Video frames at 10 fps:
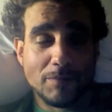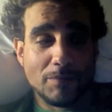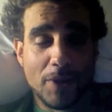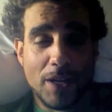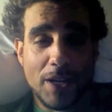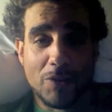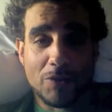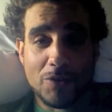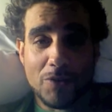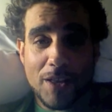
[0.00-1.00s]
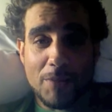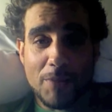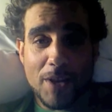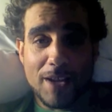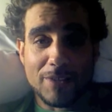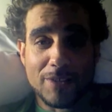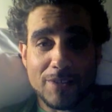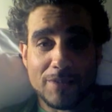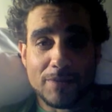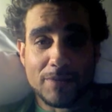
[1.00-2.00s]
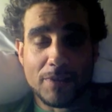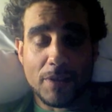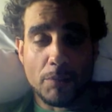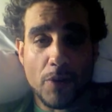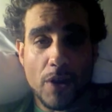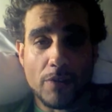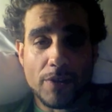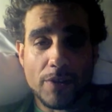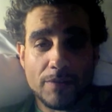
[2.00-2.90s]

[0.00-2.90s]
but I don't do that. I'm an actor, and I'm proud of it.